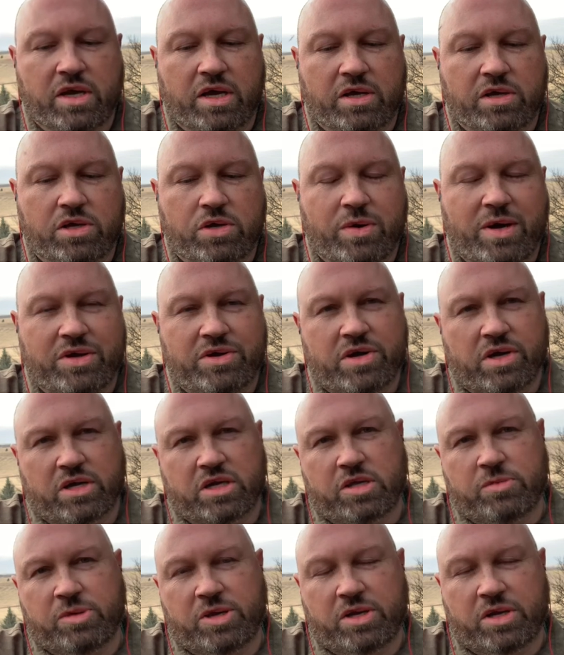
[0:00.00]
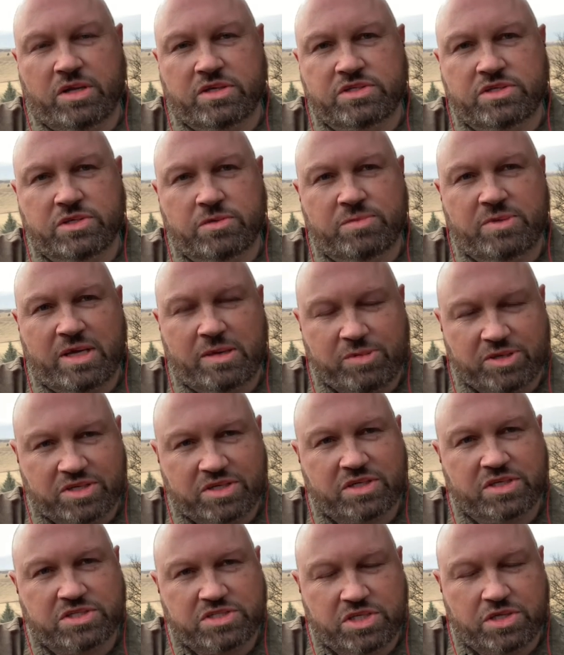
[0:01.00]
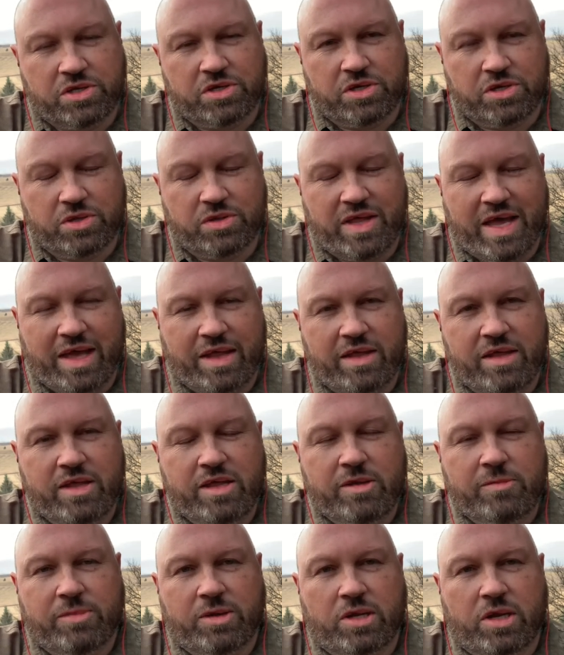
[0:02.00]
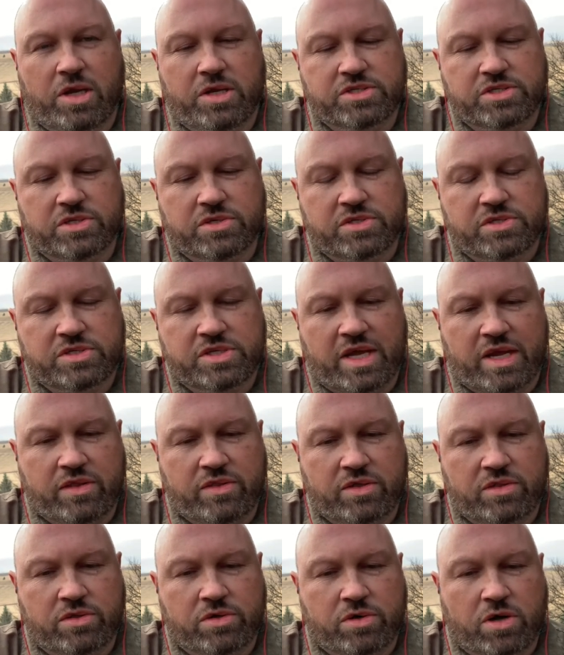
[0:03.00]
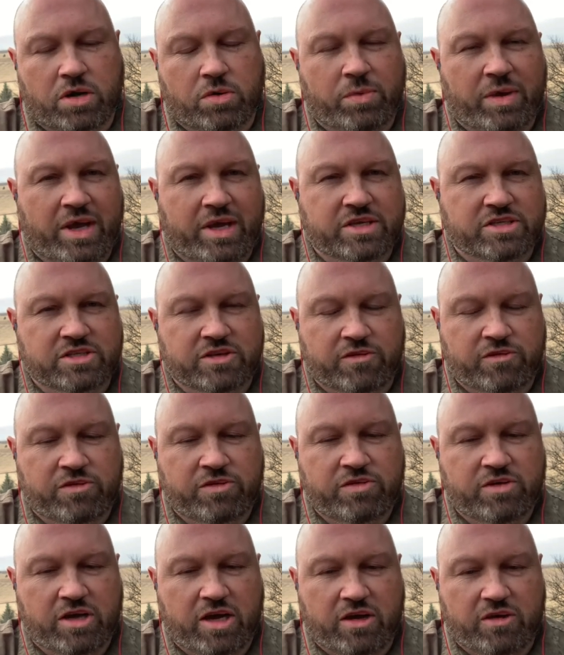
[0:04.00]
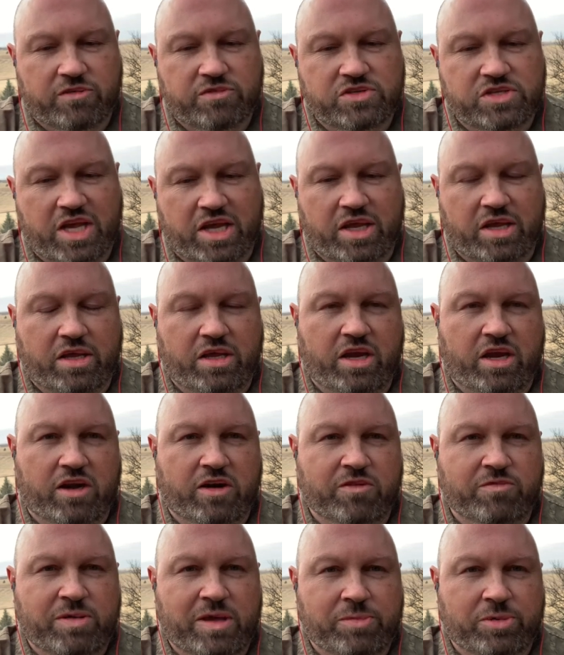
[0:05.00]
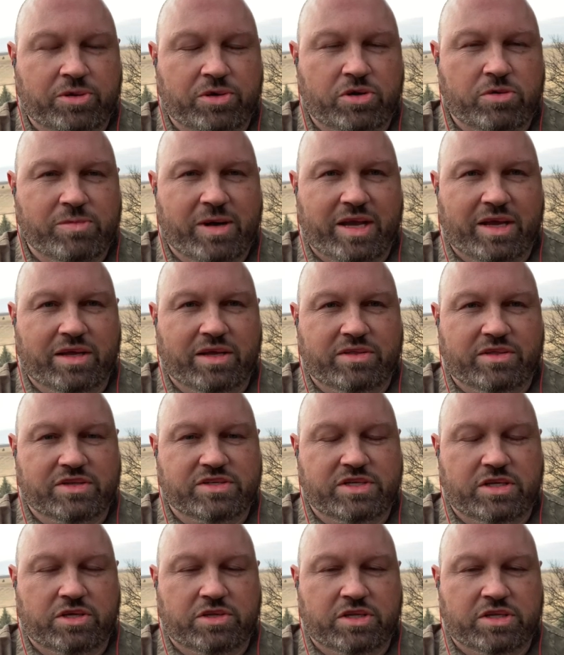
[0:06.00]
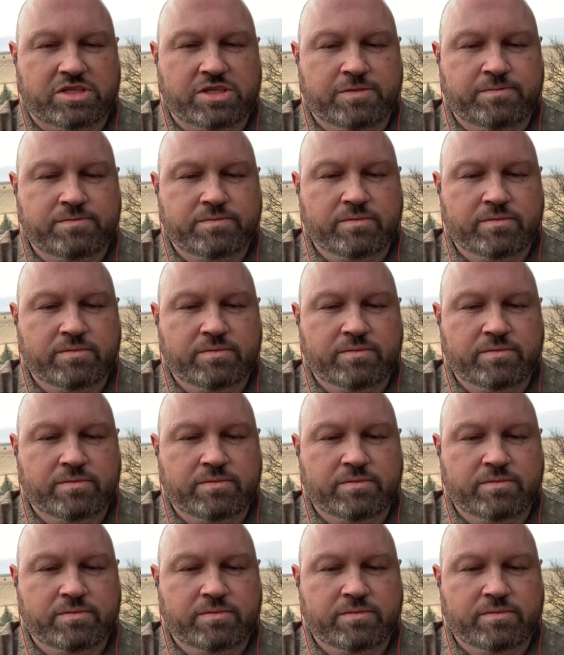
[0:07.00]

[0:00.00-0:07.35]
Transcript: go out in our community to be able to continue to do that, but also say that there are ways of taking care of people who might get this illness.